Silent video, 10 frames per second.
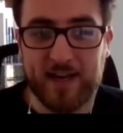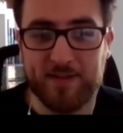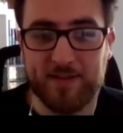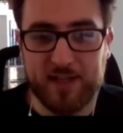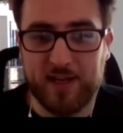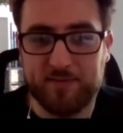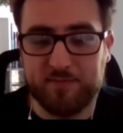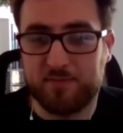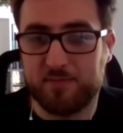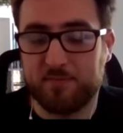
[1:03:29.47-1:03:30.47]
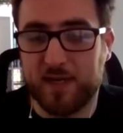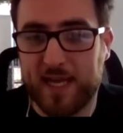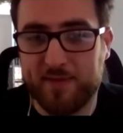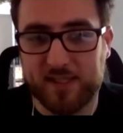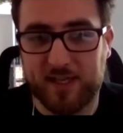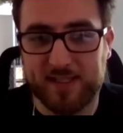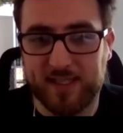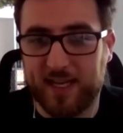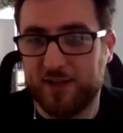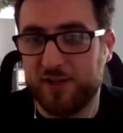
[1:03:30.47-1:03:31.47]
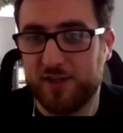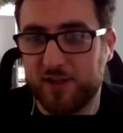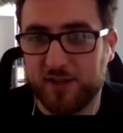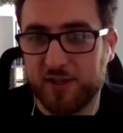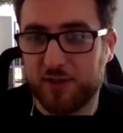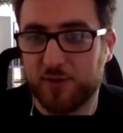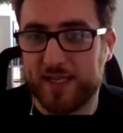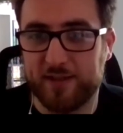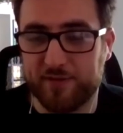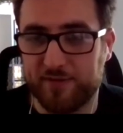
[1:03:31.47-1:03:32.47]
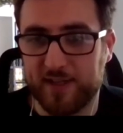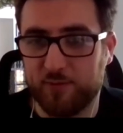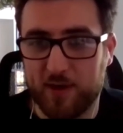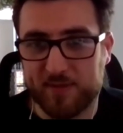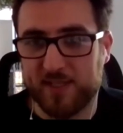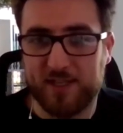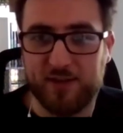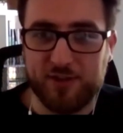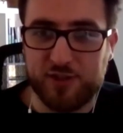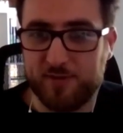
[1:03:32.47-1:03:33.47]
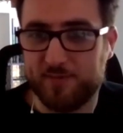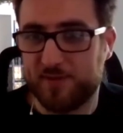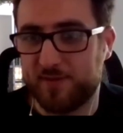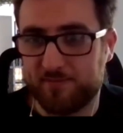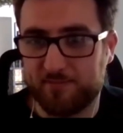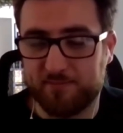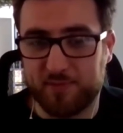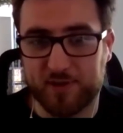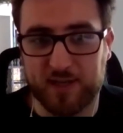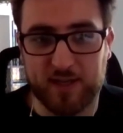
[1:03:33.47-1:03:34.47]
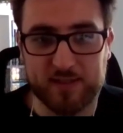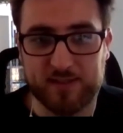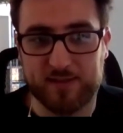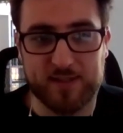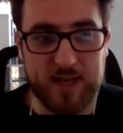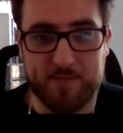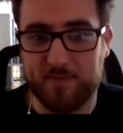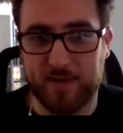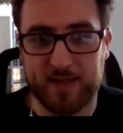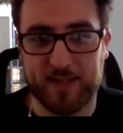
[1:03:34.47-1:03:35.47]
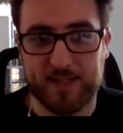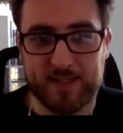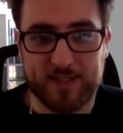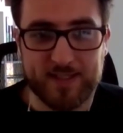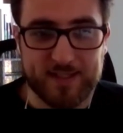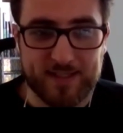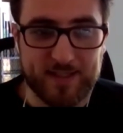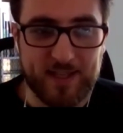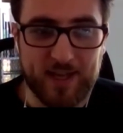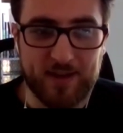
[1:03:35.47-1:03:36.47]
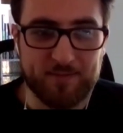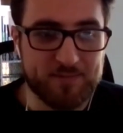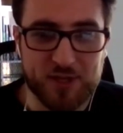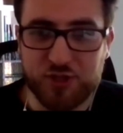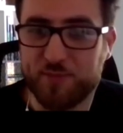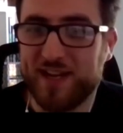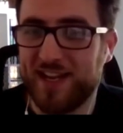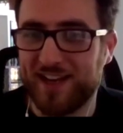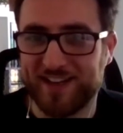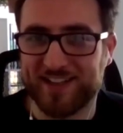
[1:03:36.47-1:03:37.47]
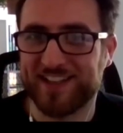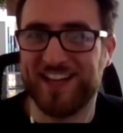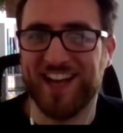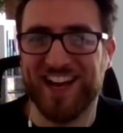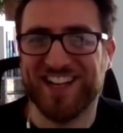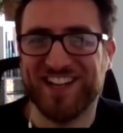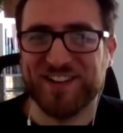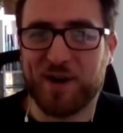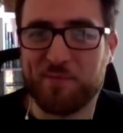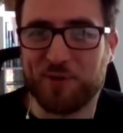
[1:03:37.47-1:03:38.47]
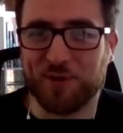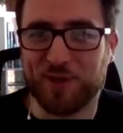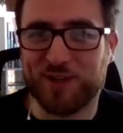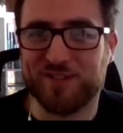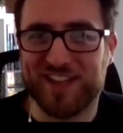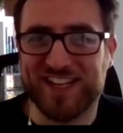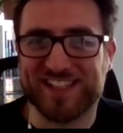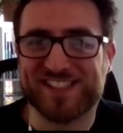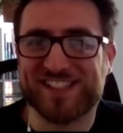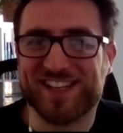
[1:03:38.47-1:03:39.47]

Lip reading: I mean, my name is Isaac Kenyon. You can Google it. You'll find website, YouTube's, podcasts, yeah, social media. I'm on a lot of things.